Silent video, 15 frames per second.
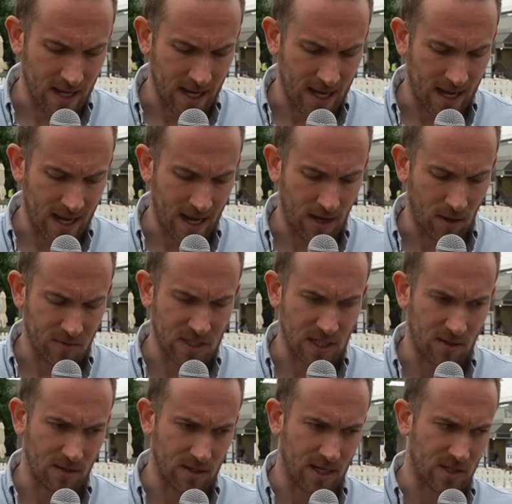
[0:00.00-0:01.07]
And
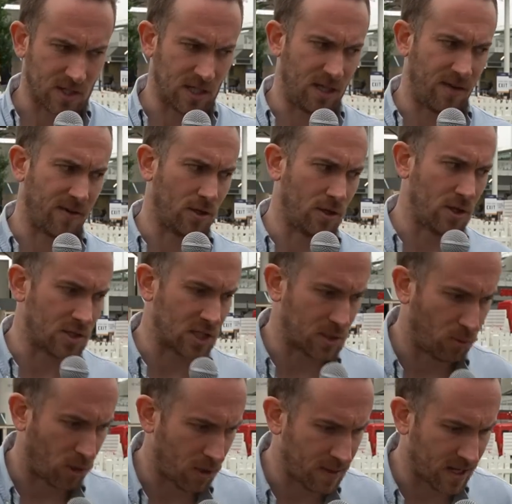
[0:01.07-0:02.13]
obviously, significant news this
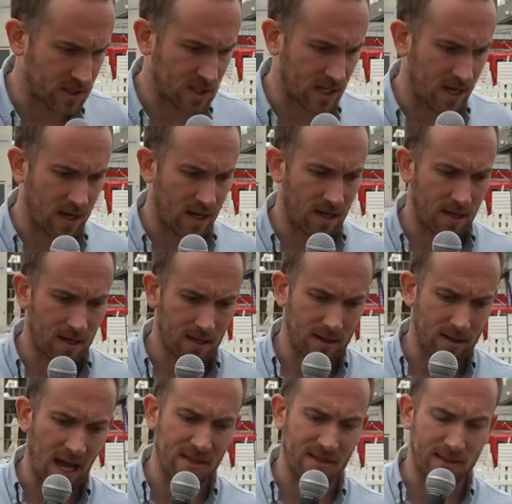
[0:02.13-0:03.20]
morning about
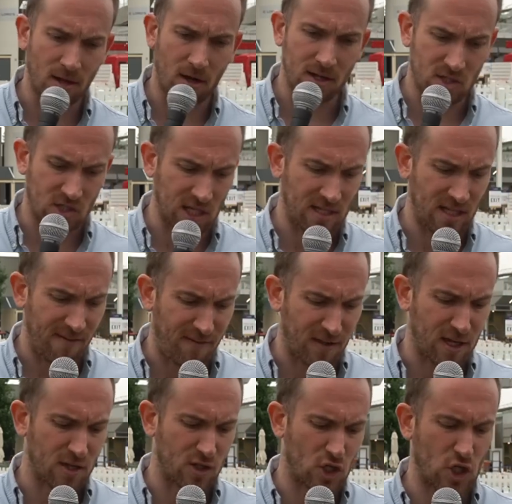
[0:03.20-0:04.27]
Nathan Lyon's
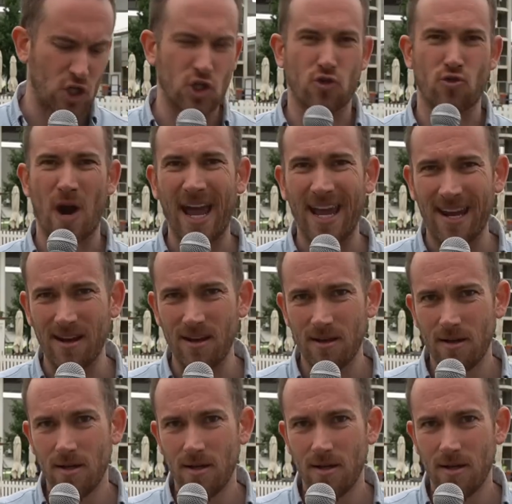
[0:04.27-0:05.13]
significant strain,